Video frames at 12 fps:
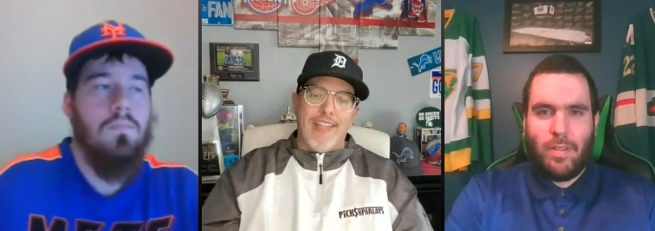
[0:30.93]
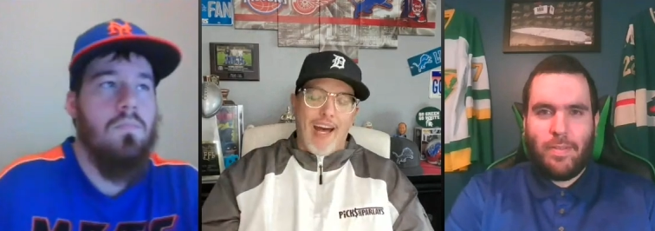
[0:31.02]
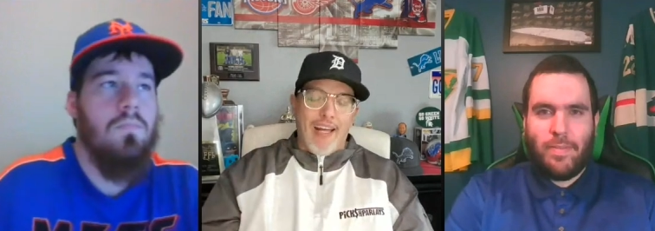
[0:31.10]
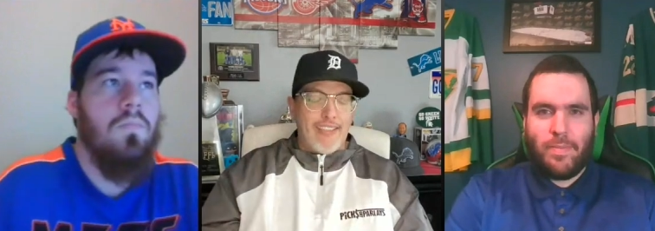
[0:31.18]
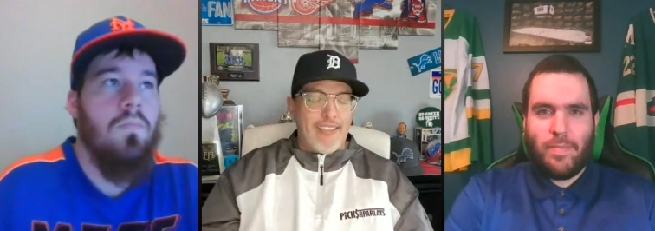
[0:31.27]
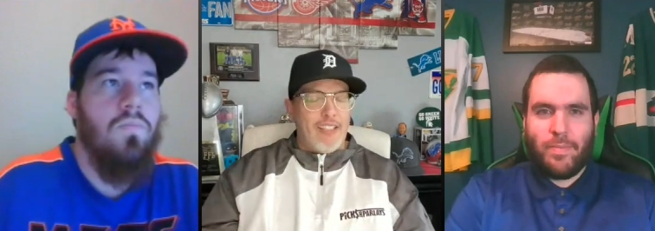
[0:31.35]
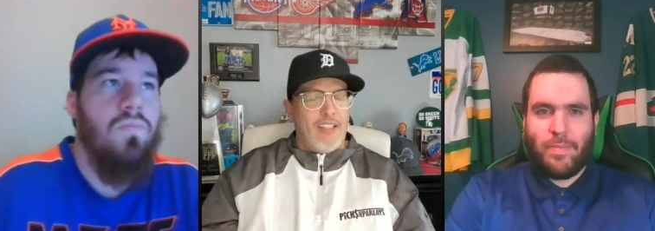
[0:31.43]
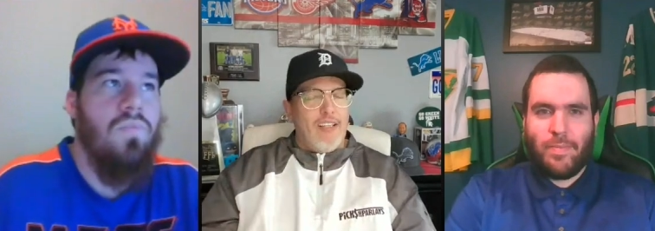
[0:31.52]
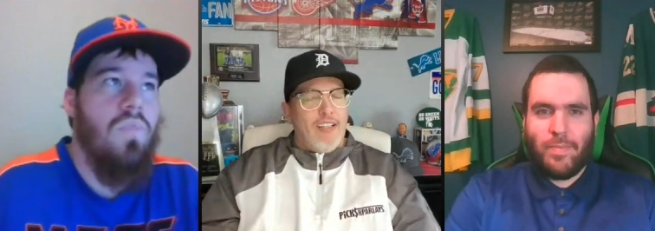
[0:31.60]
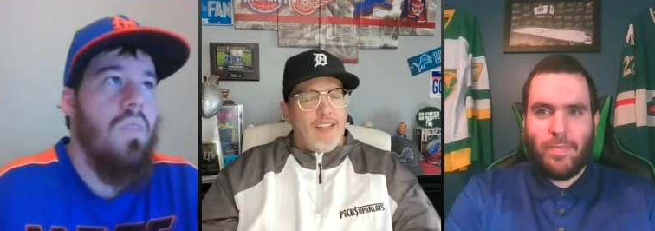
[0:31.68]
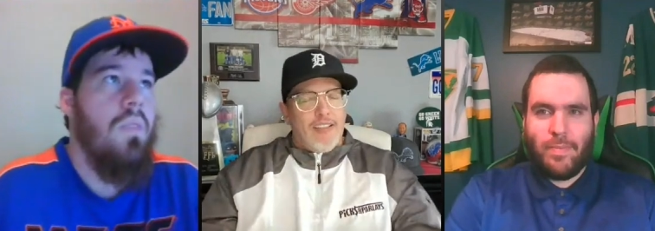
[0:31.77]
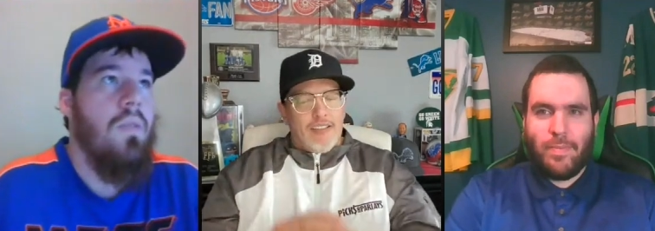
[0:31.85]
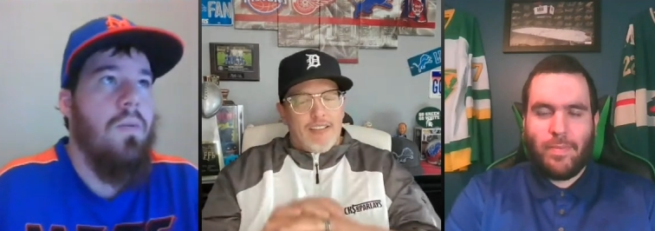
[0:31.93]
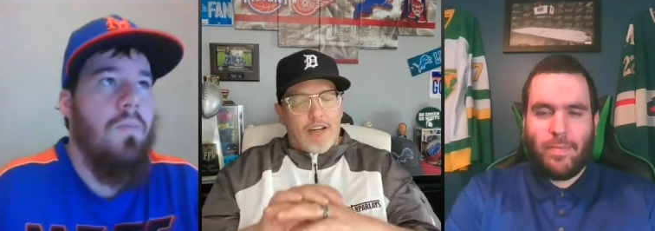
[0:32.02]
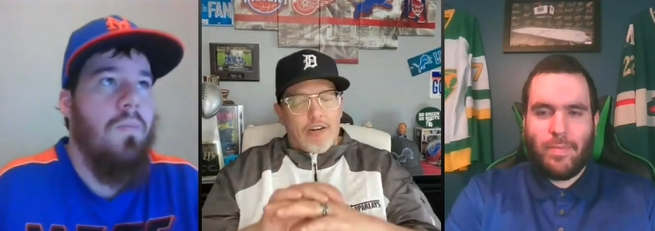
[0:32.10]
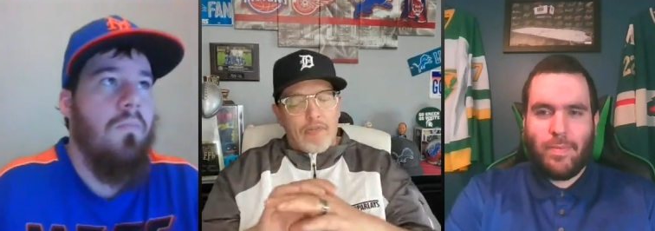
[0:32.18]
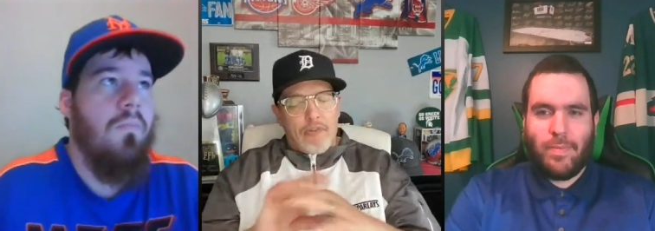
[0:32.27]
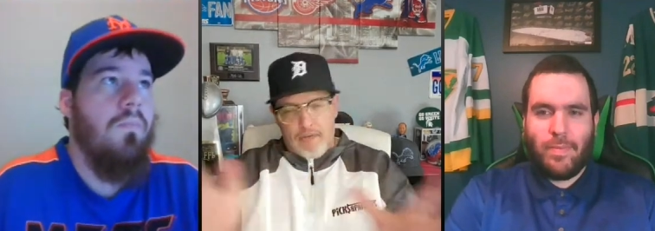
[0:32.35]
Speaker 1: Nats
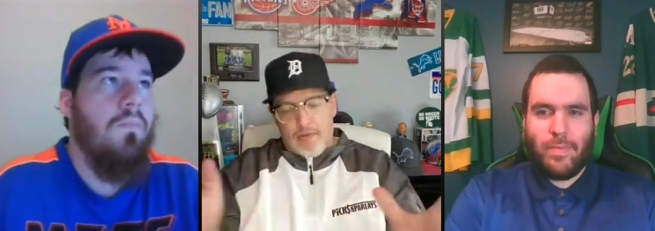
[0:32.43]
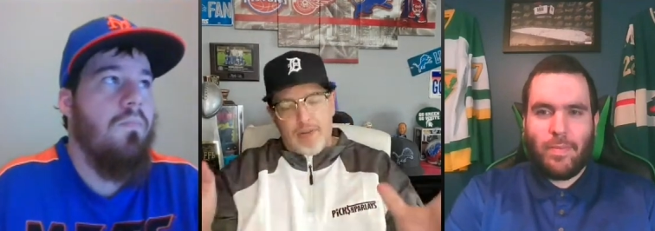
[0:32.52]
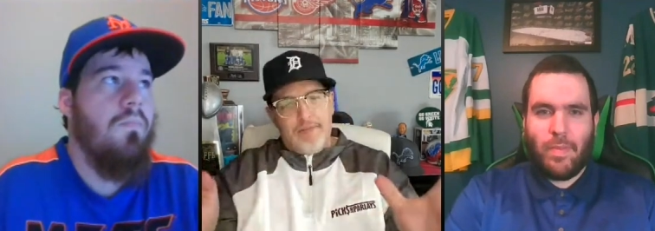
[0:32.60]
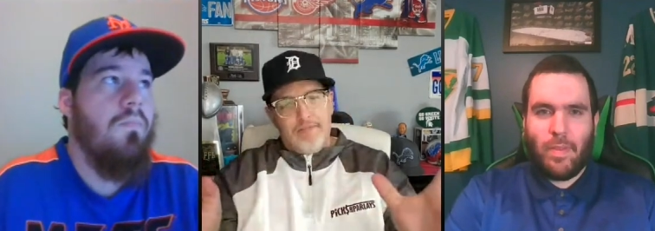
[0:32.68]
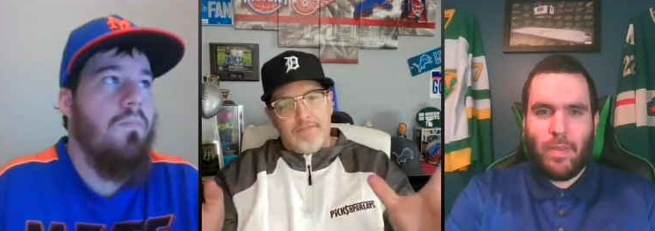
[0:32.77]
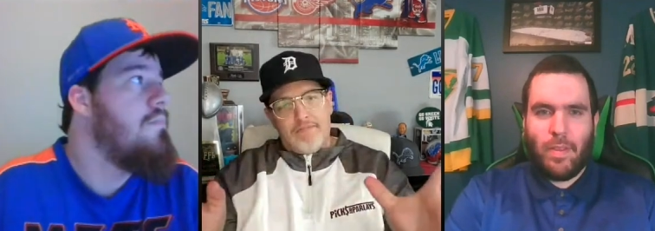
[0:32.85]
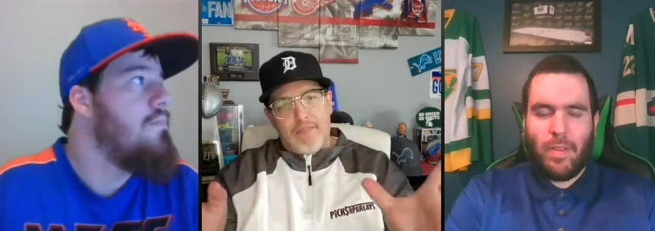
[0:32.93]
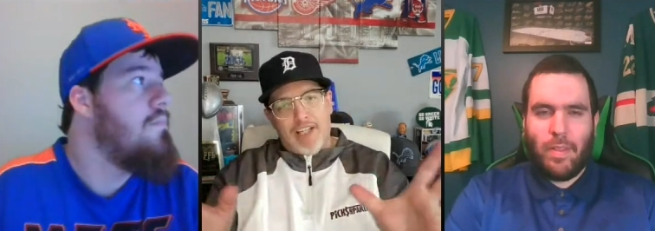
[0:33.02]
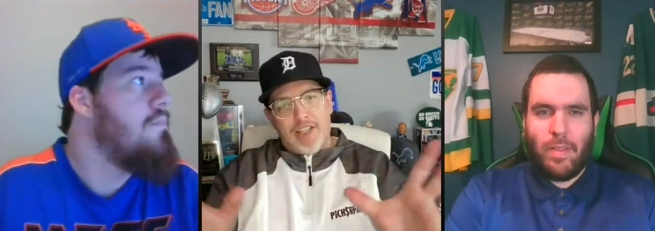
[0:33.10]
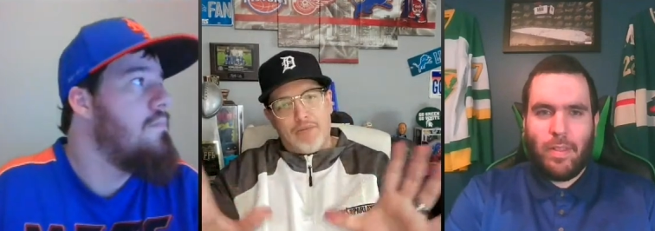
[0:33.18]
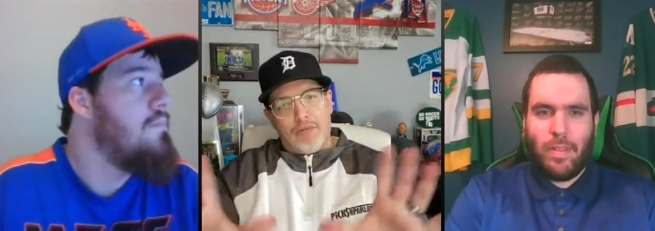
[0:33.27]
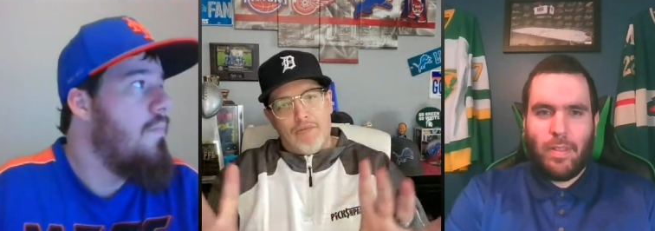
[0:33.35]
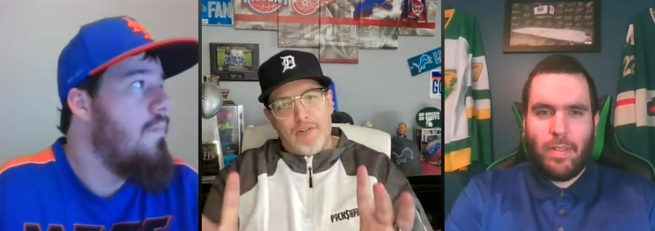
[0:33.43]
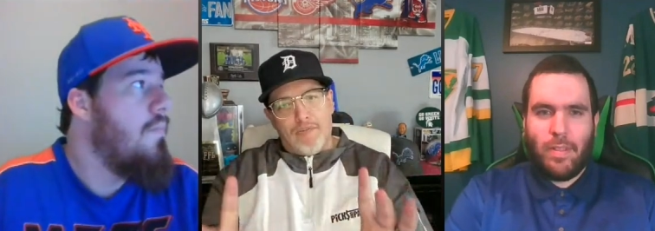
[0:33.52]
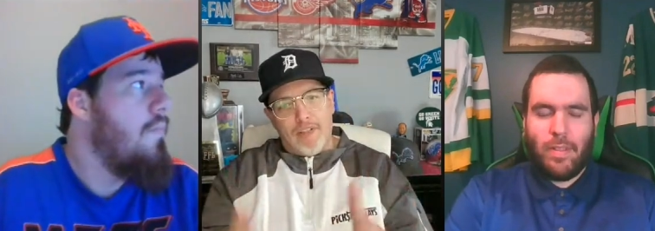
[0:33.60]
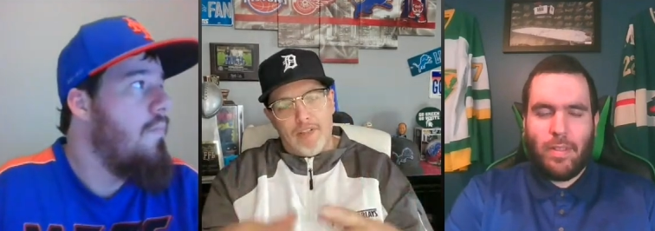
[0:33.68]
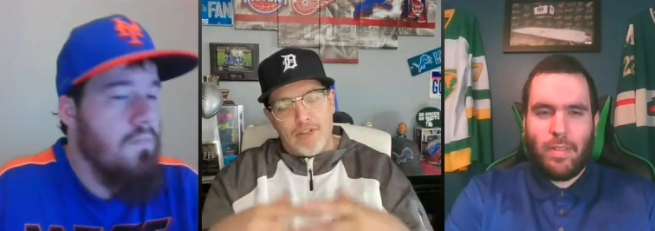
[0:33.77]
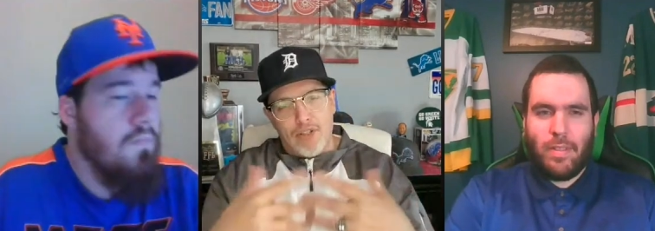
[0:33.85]
are favored. Minus
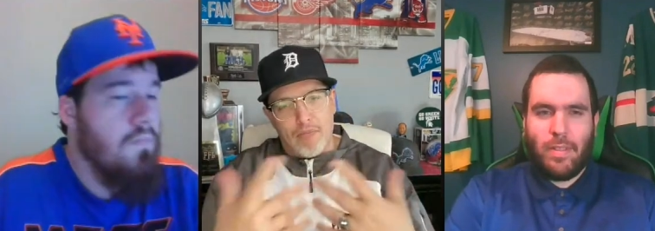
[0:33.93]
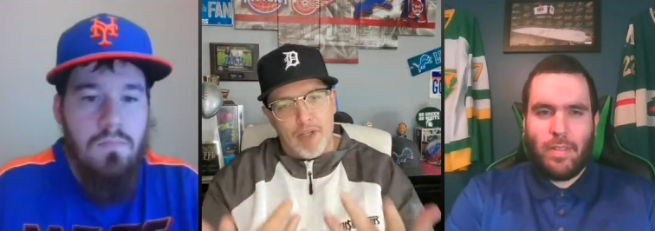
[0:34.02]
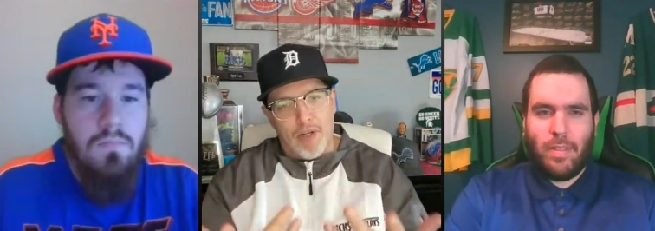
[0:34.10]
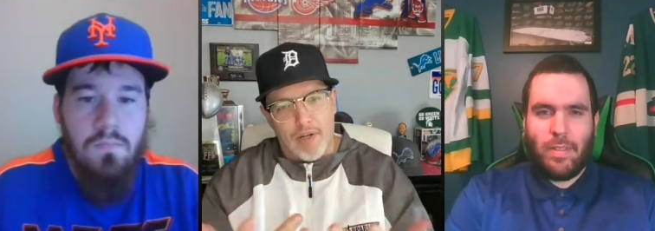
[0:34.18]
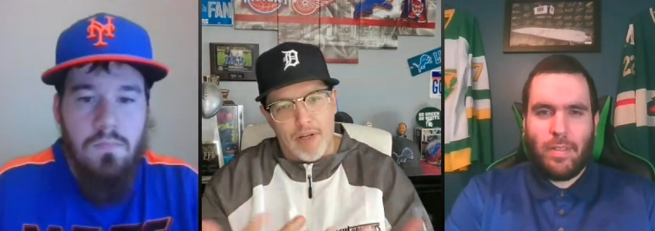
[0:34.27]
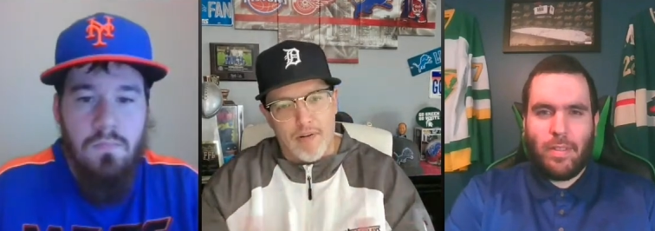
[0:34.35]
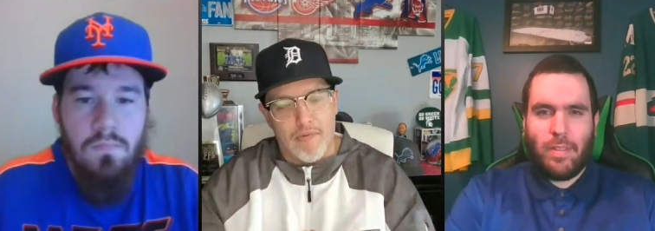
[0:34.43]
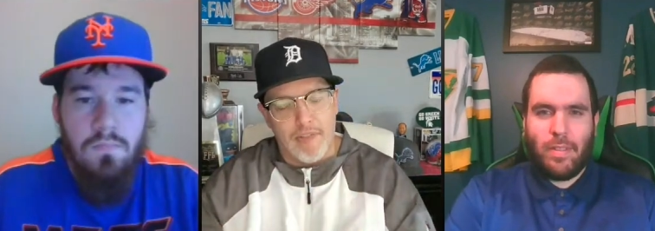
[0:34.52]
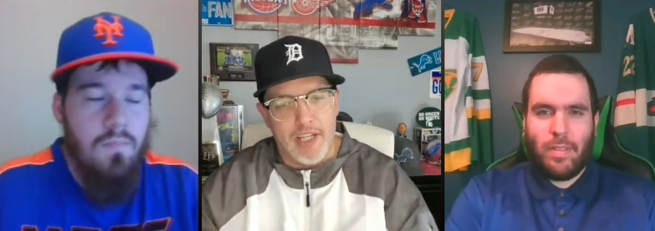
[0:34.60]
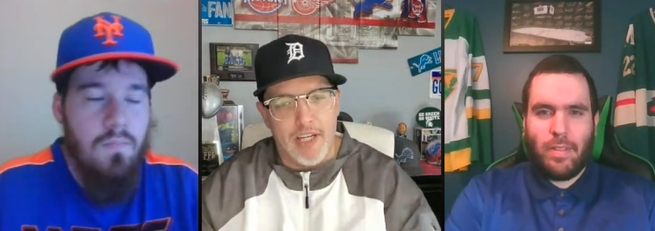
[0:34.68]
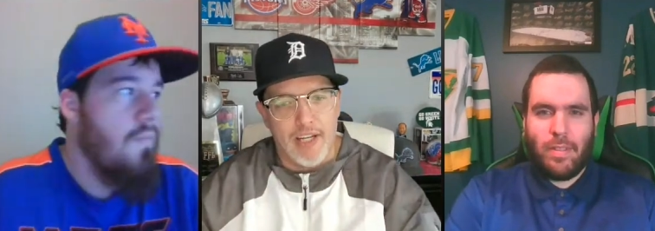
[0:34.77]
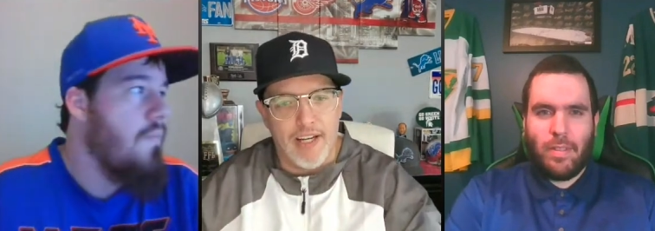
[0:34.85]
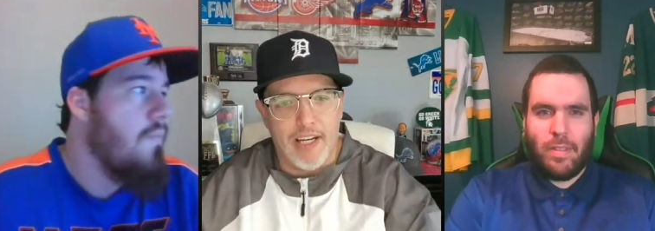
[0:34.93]
150. There's something you don't hear every day.